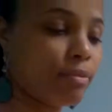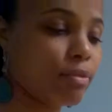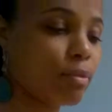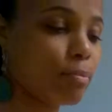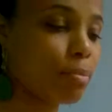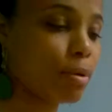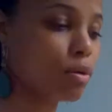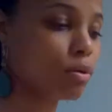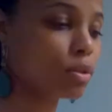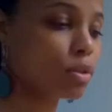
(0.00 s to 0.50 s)
If
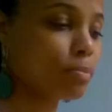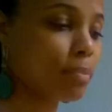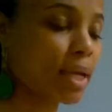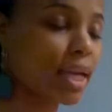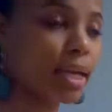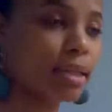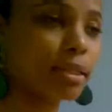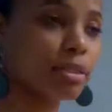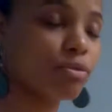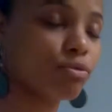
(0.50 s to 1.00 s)
the
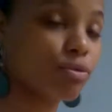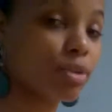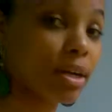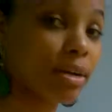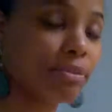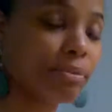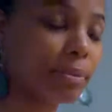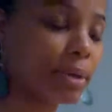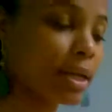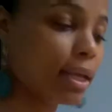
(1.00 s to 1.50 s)
postman is
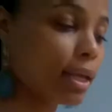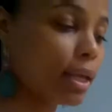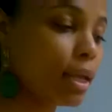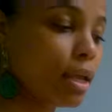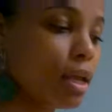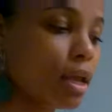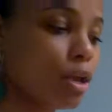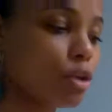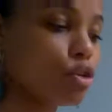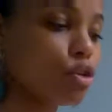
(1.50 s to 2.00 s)
rough with it,
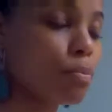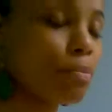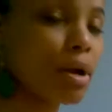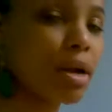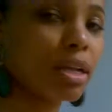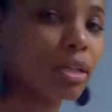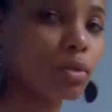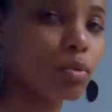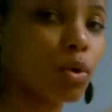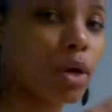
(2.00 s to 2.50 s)
your
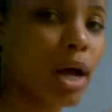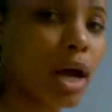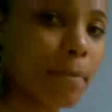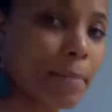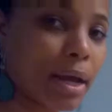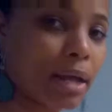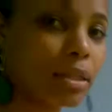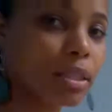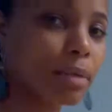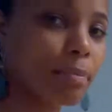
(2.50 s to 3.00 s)
products will
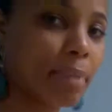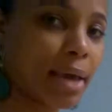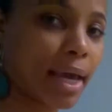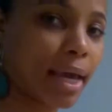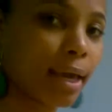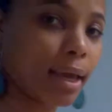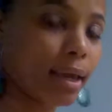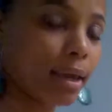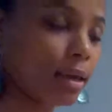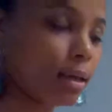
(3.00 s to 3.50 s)
come out the
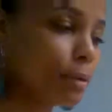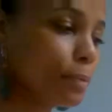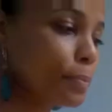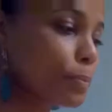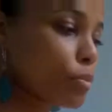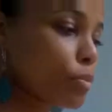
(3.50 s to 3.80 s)
bag.